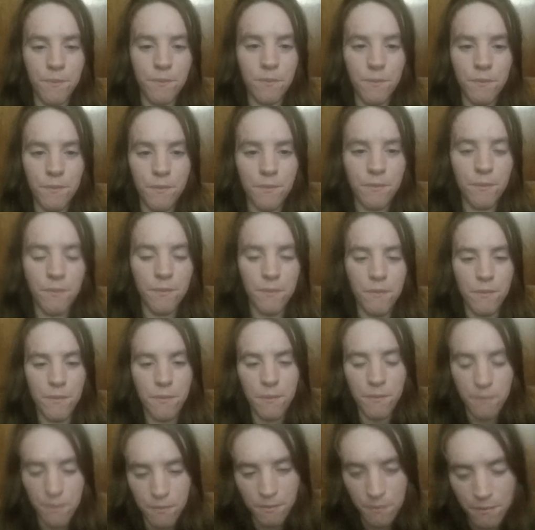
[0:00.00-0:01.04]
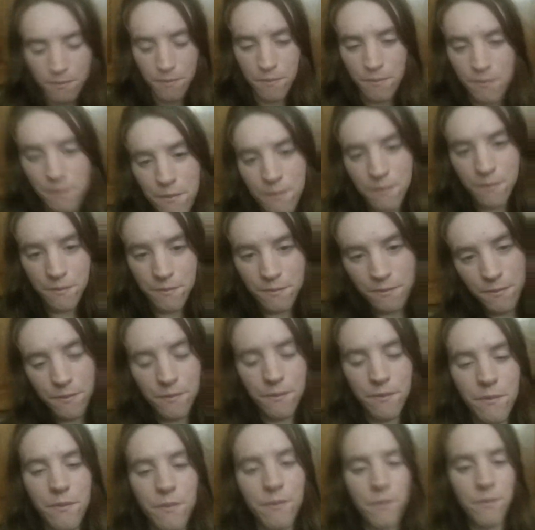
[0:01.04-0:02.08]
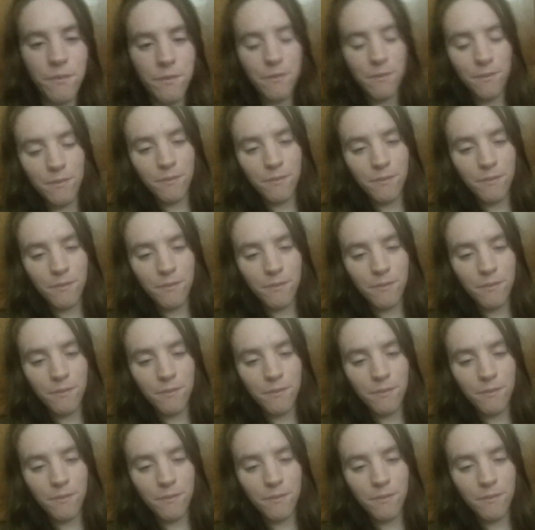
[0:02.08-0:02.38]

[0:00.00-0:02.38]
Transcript: [no speech]